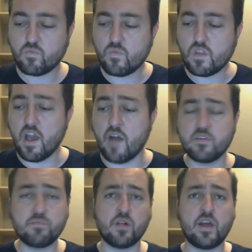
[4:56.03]
I'm gonna be
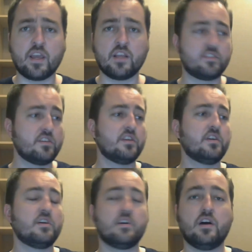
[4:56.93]
playing at,
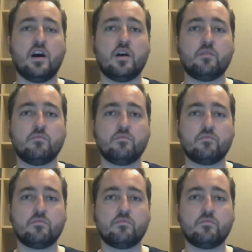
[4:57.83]
um,